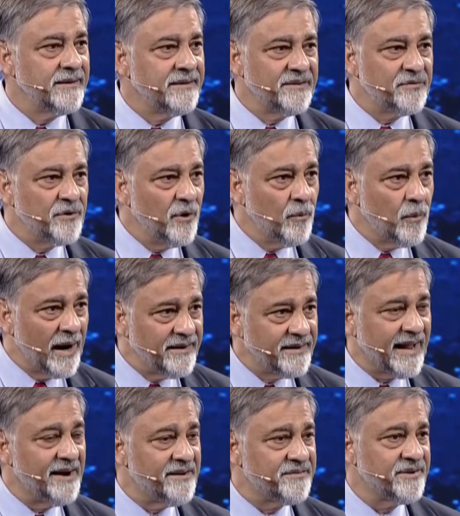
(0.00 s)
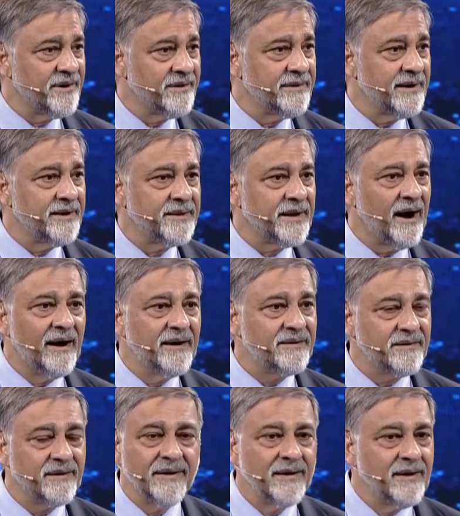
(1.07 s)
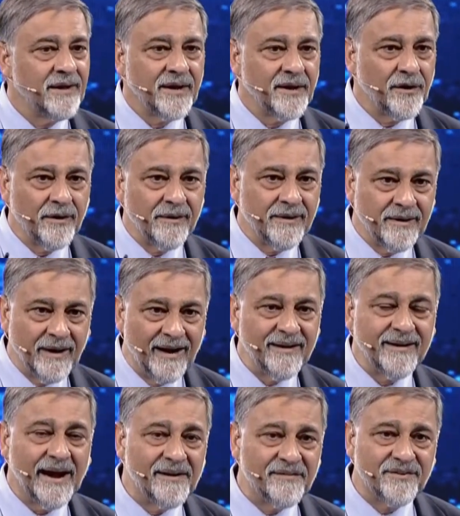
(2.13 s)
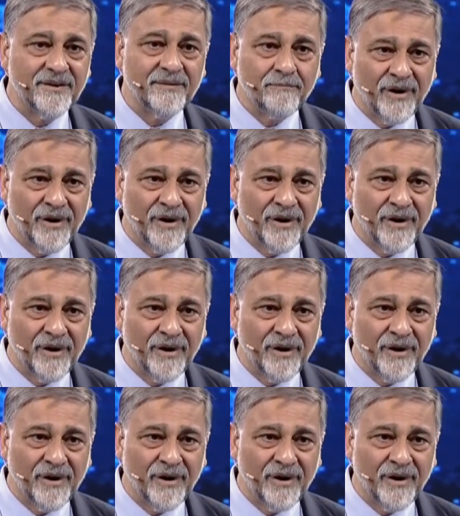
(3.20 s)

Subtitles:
There's no one cancer. There aren't, lung cancer,